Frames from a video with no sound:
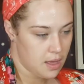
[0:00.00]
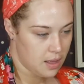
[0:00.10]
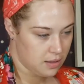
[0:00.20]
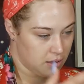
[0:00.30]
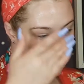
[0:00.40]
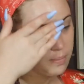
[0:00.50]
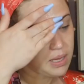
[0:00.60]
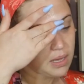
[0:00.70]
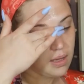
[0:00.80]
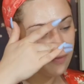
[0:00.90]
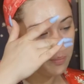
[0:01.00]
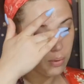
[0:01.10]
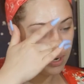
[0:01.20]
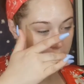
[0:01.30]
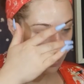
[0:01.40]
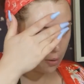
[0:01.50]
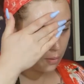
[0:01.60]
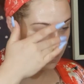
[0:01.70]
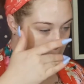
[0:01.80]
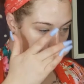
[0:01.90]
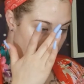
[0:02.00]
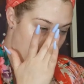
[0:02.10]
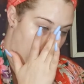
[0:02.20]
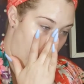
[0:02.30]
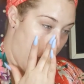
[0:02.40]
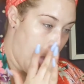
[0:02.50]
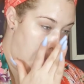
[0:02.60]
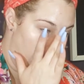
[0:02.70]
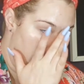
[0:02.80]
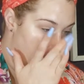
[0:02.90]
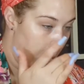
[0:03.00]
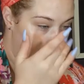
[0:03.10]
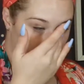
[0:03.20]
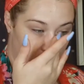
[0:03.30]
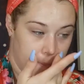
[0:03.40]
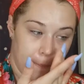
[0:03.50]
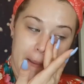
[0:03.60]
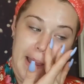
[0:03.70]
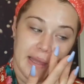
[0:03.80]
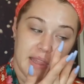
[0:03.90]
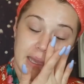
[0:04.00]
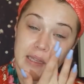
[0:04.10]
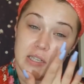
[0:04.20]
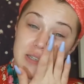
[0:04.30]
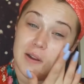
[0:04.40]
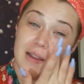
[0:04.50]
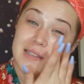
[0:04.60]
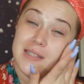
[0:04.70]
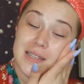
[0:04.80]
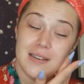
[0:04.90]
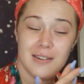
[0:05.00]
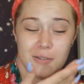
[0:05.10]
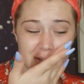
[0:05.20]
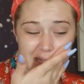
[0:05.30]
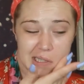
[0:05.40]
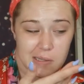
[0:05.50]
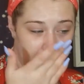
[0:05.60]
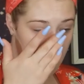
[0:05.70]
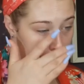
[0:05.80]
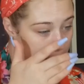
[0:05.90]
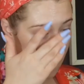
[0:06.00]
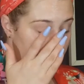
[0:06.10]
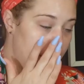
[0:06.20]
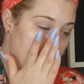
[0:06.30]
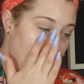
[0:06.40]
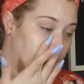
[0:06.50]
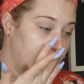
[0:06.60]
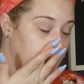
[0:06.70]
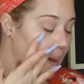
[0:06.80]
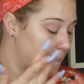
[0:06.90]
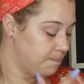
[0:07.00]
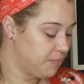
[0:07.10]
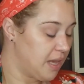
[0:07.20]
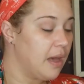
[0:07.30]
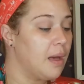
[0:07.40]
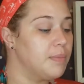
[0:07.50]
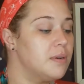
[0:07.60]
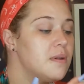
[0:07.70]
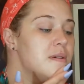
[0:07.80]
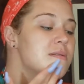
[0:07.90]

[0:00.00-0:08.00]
a little bit of a breakout. Um, I think it's stress induced. Yeah, they happen.